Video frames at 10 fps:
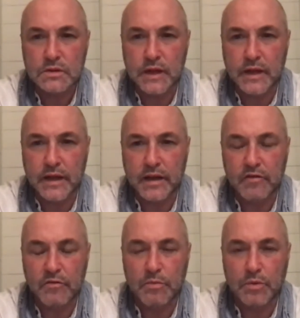they
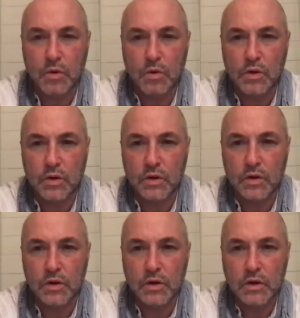have broken,